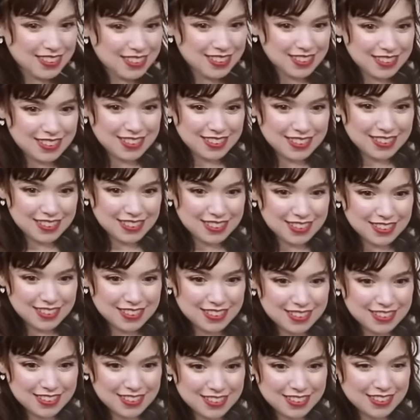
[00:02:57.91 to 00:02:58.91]

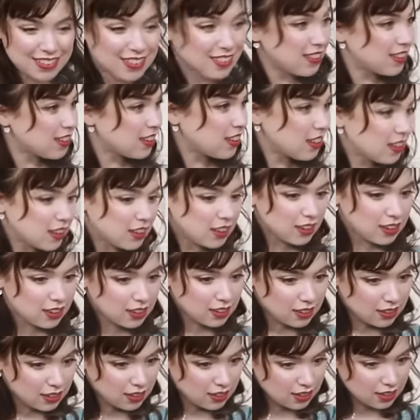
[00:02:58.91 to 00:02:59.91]

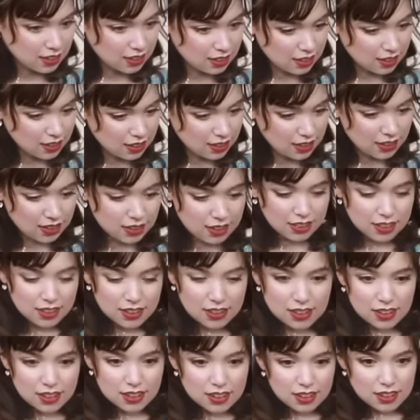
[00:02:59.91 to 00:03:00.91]

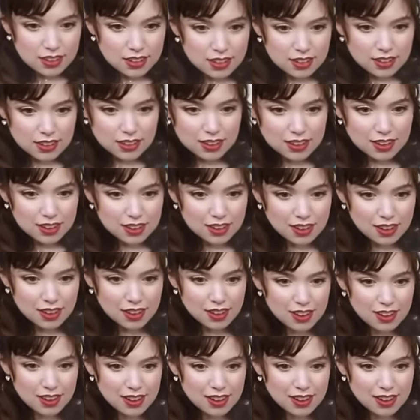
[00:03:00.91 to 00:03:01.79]
No words are spoken by the person on screen.